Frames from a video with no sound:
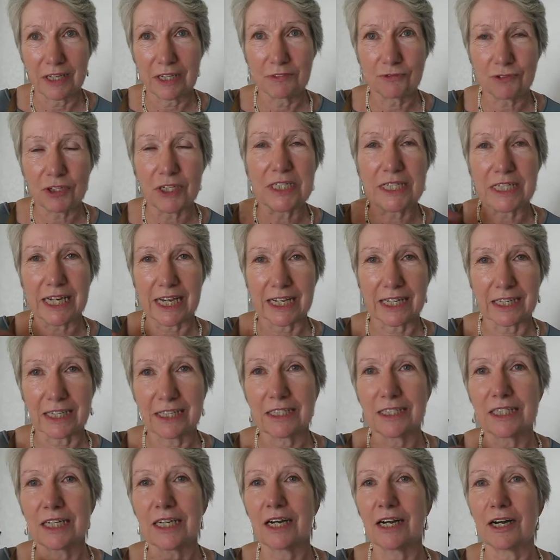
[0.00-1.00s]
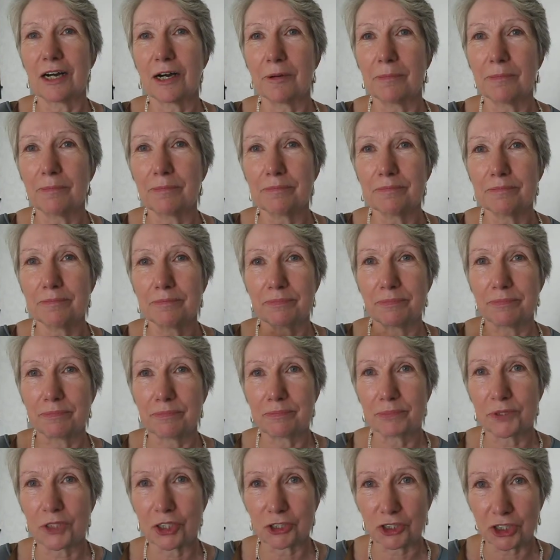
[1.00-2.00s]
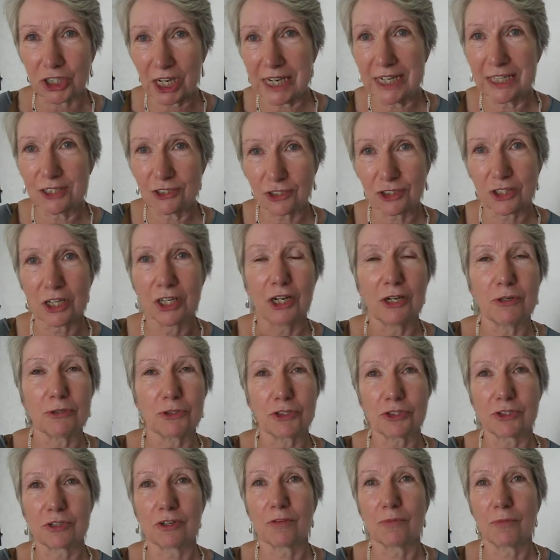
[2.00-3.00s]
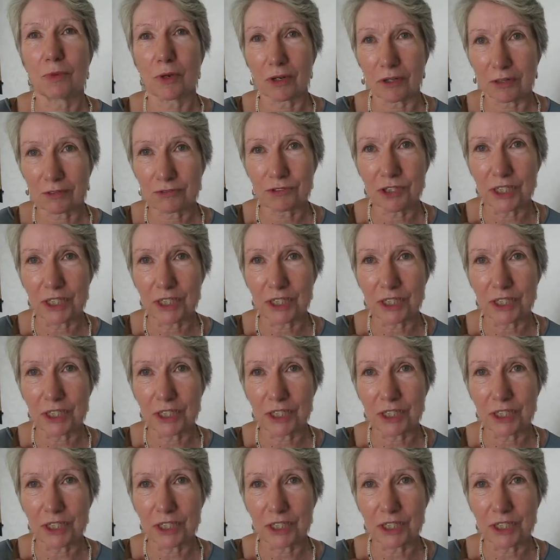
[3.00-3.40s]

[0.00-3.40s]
retail to change the notion of what